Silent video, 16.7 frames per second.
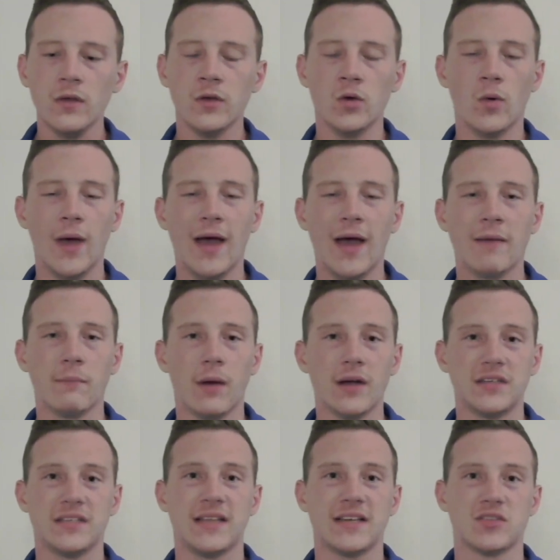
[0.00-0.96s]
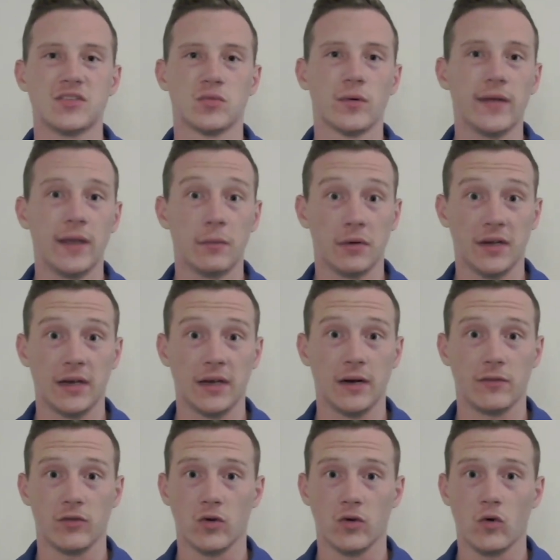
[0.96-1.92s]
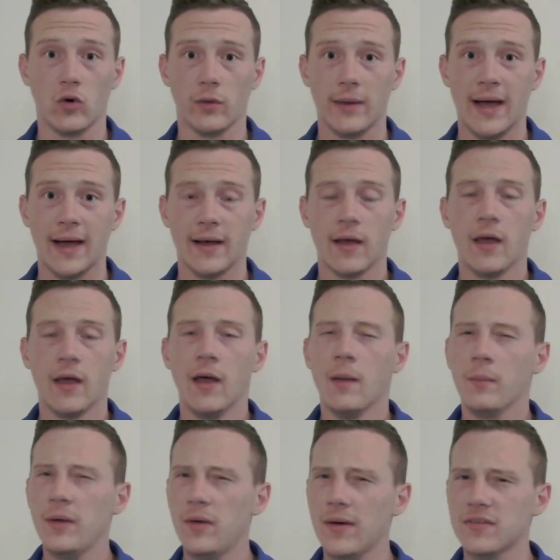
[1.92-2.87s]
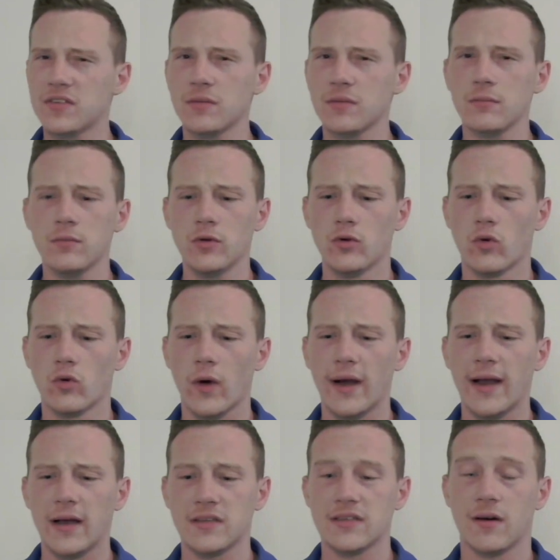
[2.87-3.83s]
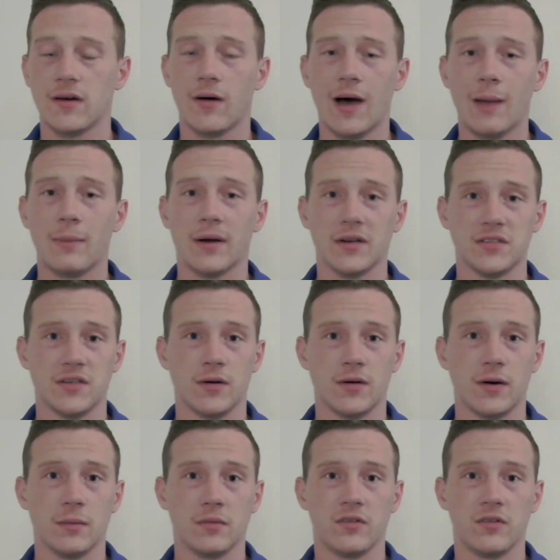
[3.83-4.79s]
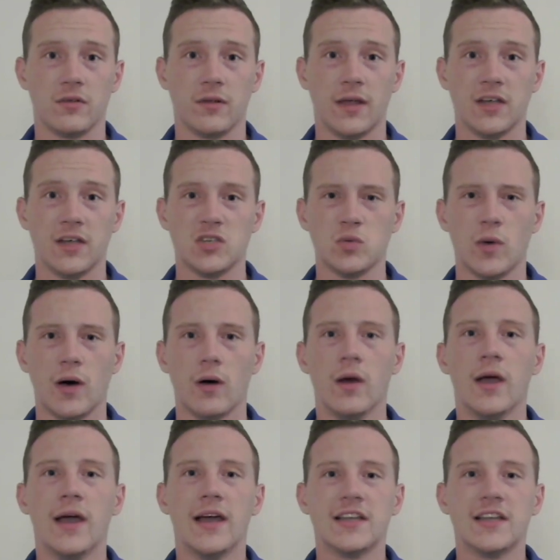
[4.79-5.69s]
you have Monty that's really able to get after the quarterback, but you have some great outside linebackers that are able to do that as well.